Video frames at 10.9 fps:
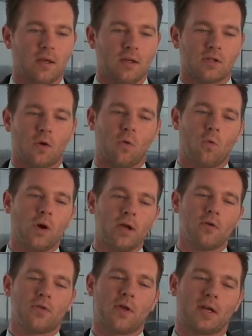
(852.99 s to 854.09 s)
So what
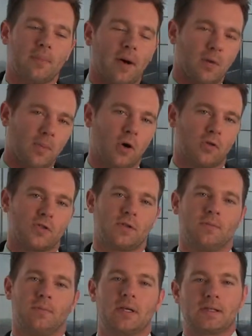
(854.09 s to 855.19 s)
do you think about most?
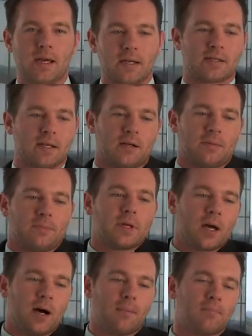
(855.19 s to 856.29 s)
Because that's going to
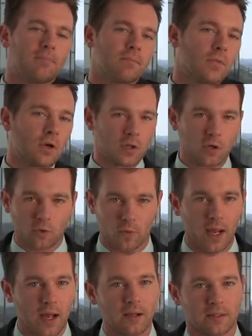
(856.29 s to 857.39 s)
become your
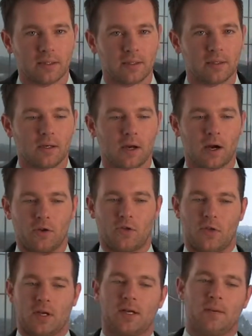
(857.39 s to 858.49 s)
reality. Are you
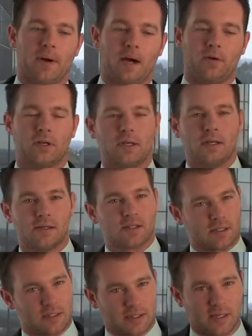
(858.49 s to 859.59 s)
thinking about
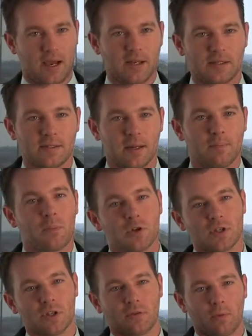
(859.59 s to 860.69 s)
success and
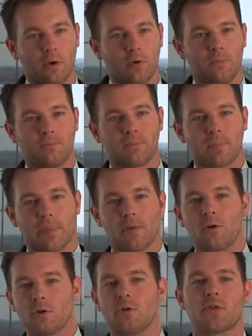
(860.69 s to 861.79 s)
pushing through?
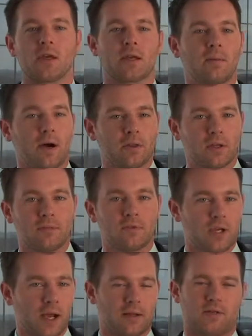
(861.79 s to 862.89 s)
Or are you thinking about the
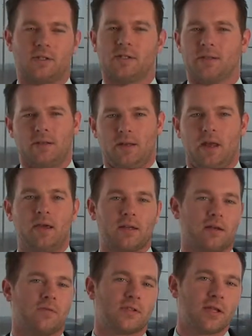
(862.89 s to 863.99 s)
challenges and the
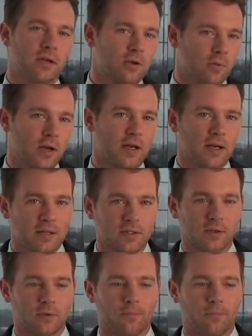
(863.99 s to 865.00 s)
negatives that you're running into?